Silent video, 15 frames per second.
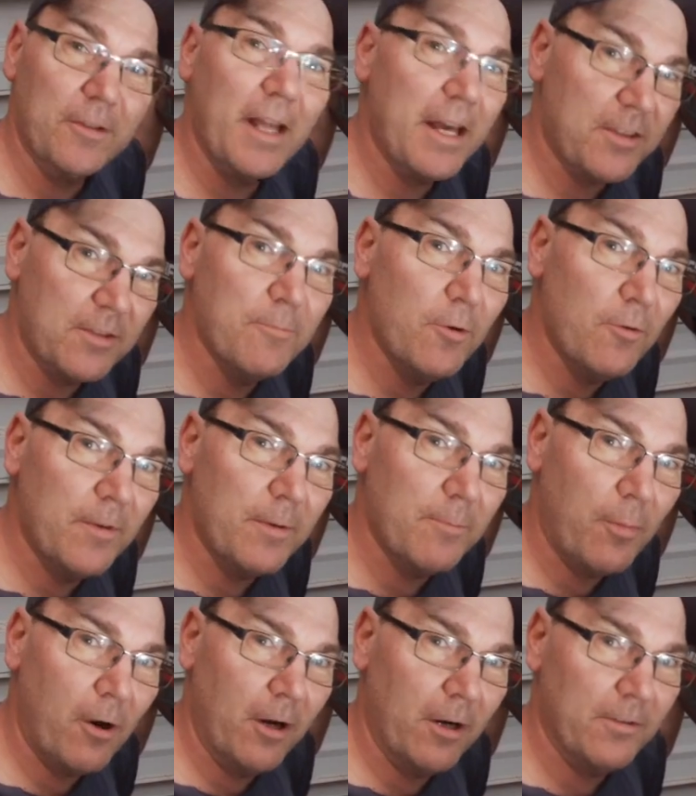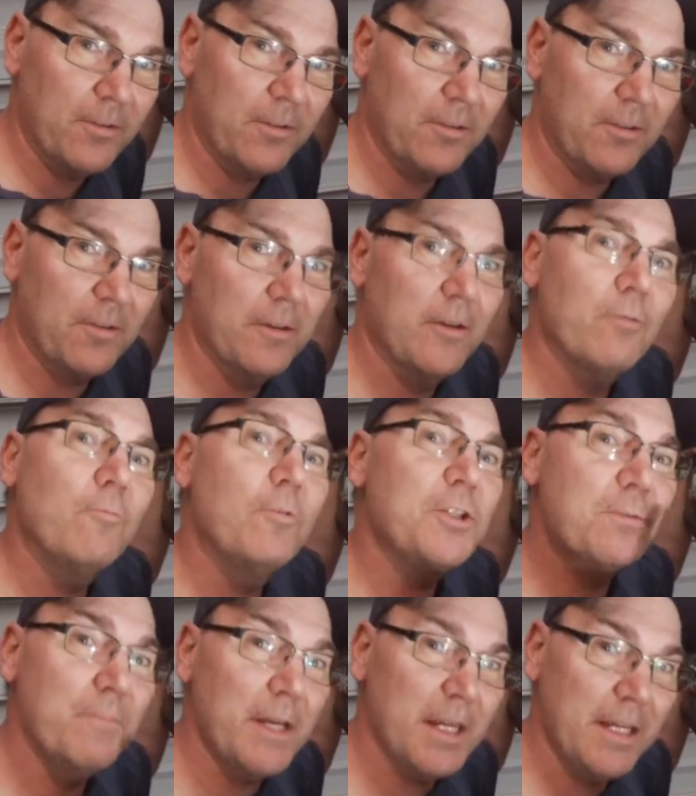less moving parts,
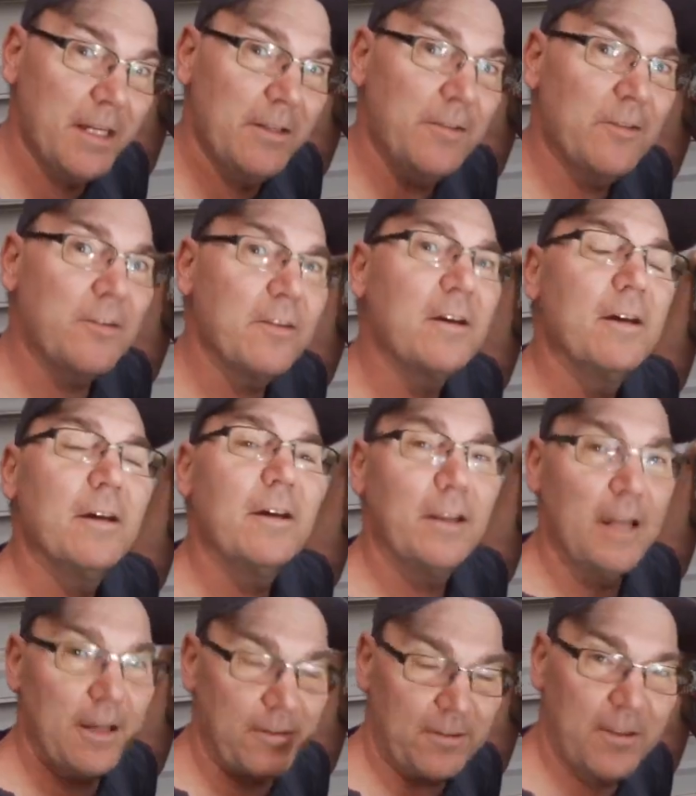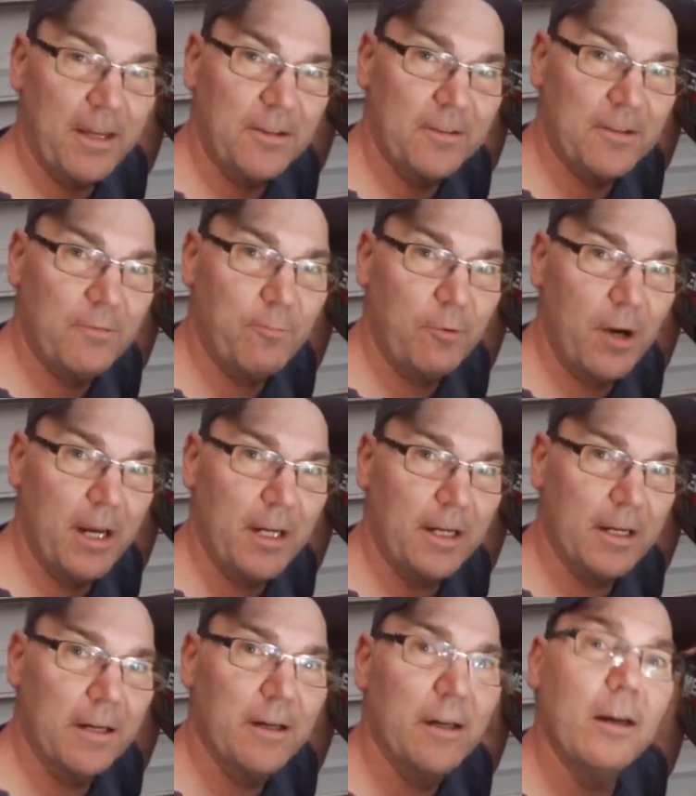which means less things to break,
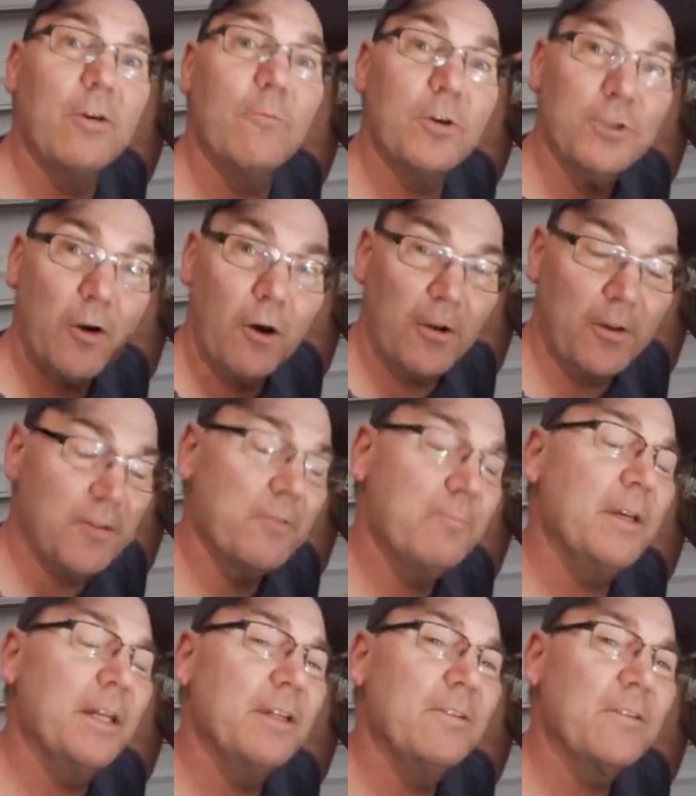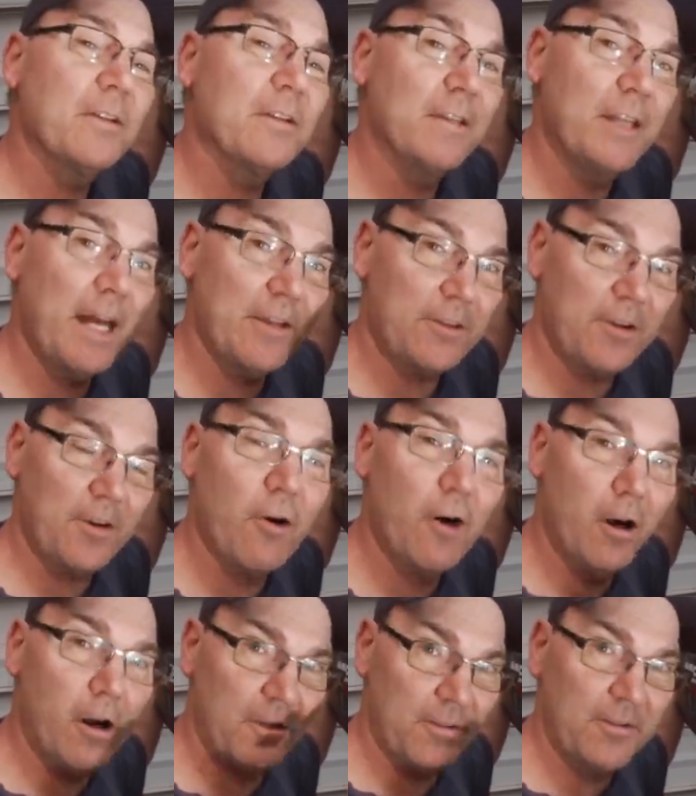which also means less
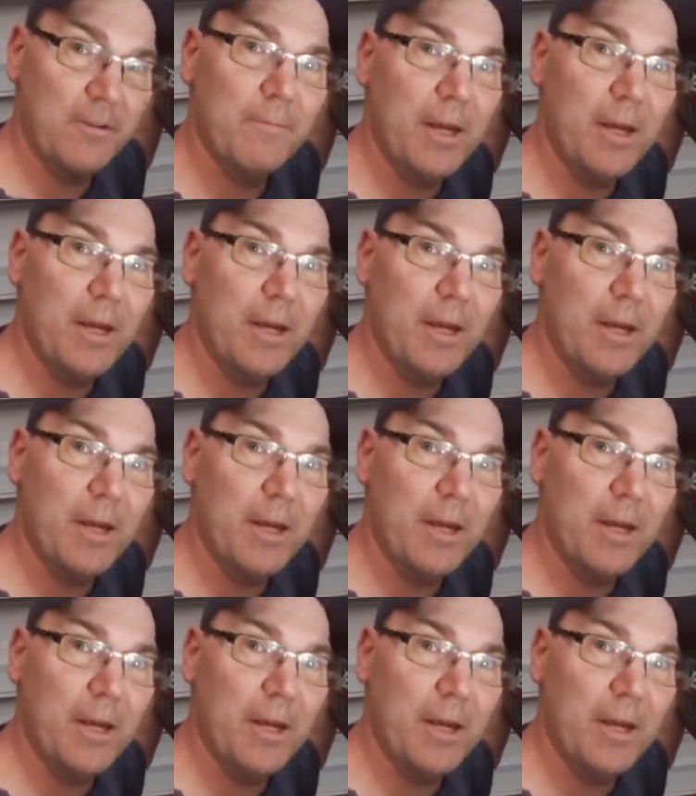cost to